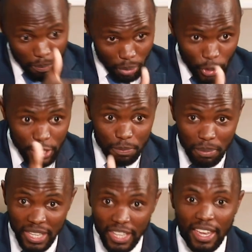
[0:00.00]
Point
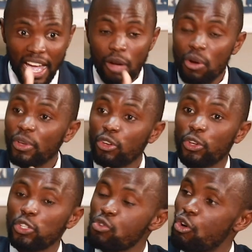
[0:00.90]
B, how are we
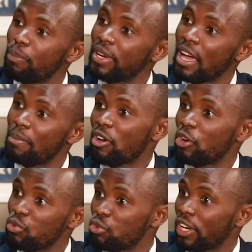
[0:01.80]
going to open up our
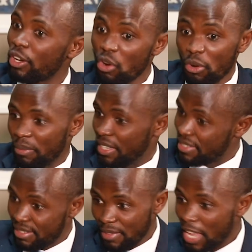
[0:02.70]
rural economy?
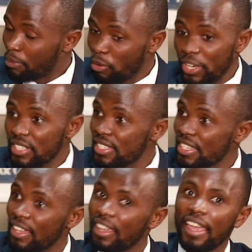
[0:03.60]
Point
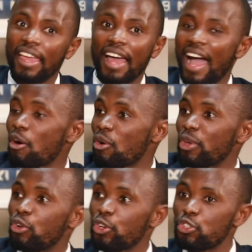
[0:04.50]
C, how are
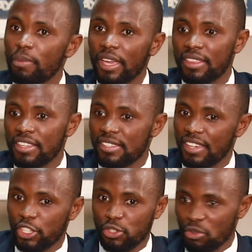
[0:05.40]
we going to make this
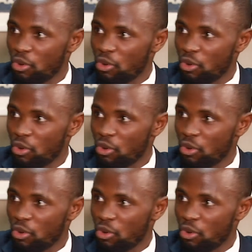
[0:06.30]
nation